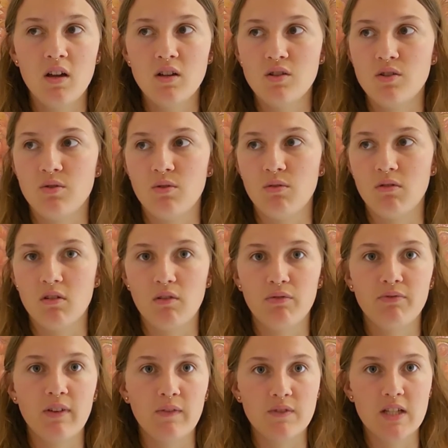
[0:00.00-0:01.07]
to the
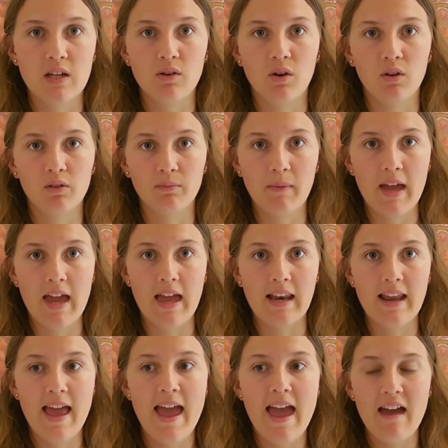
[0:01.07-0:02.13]
50-year-old man,
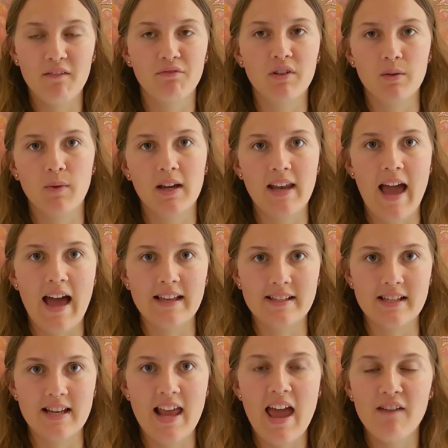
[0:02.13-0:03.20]
everyone has
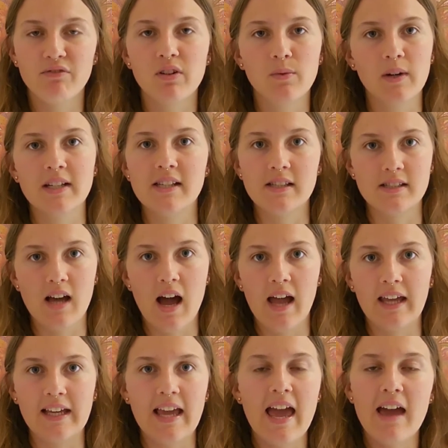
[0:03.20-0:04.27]
it, everyone is
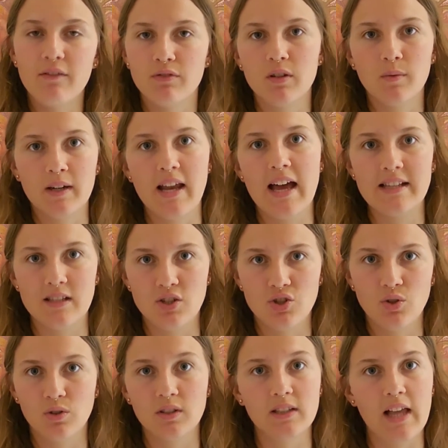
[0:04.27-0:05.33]
dying, everyone has a
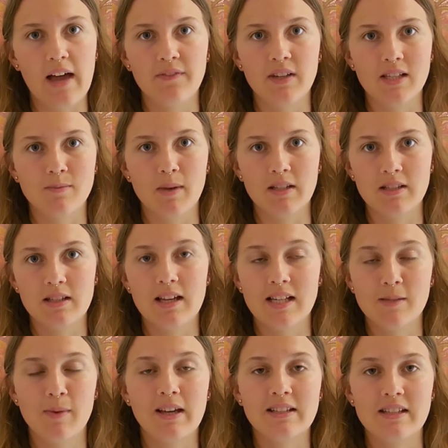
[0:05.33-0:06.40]
shorter life
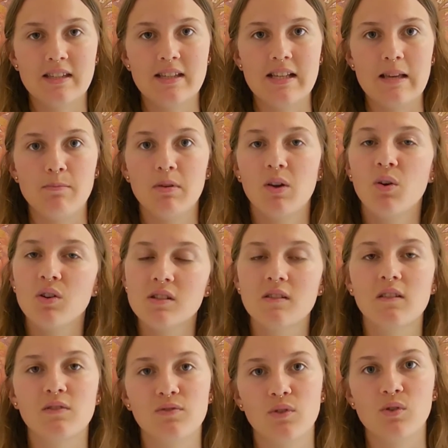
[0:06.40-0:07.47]
expectancy because of
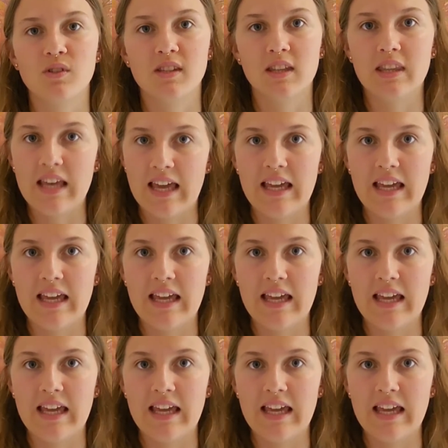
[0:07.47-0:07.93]
the foods that they're